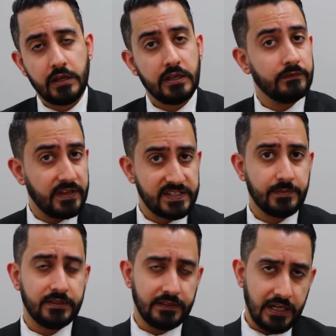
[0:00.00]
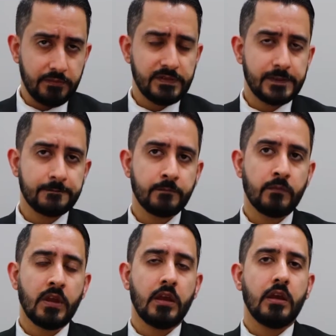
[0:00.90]
investment
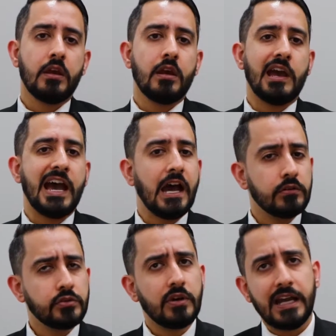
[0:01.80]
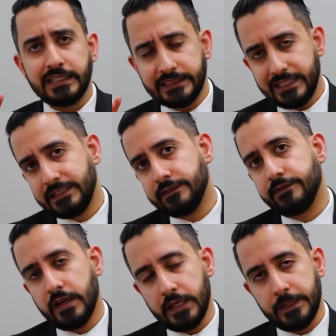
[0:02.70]
types, how to
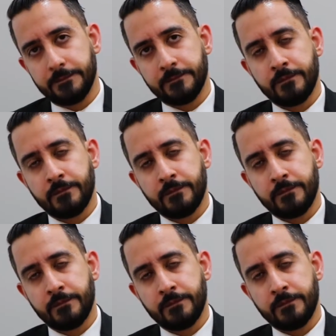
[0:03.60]
identify